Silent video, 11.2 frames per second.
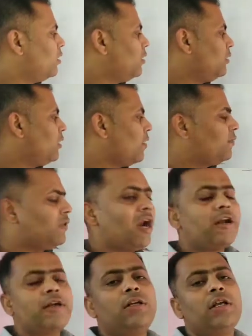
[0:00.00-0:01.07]
They have greater
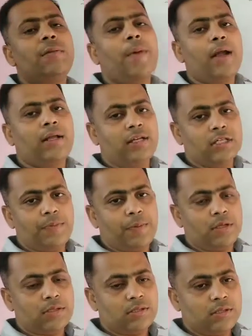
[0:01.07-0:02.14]
interparticle
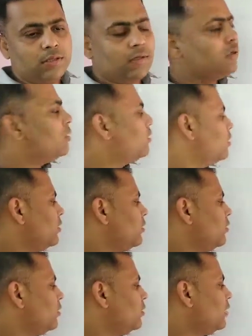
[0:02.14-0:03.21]
space.
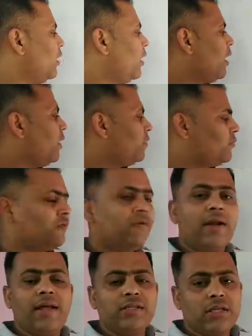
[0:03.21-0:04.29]
They have
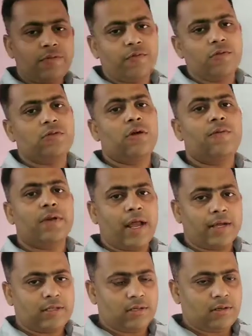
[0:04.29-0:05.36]
lesser force of
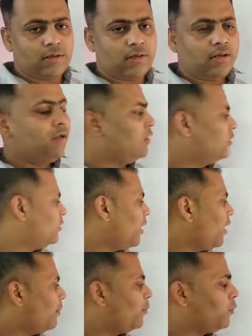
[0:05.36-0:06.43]
attraction. They
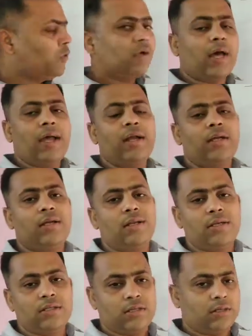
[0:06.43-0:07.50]
have more kinetic
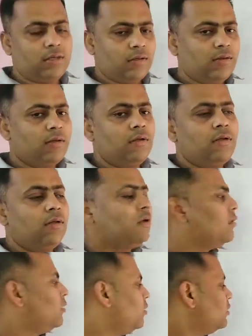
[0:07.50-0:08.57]
energy.
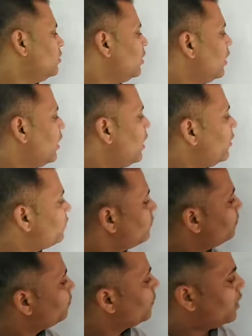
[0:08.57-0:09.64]
They have
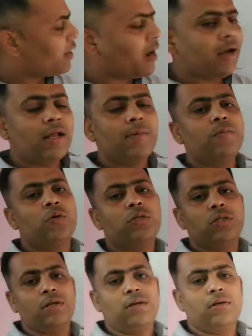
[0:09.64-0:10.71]
random
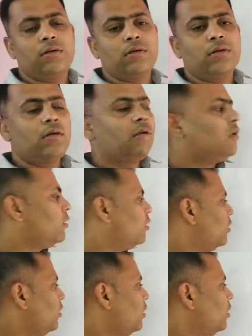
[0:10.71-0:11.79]
motion
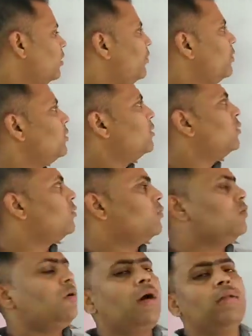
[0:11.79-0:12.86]
in comparison to
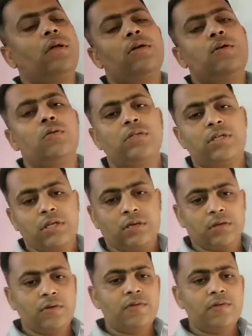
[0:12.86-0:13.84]
other two states of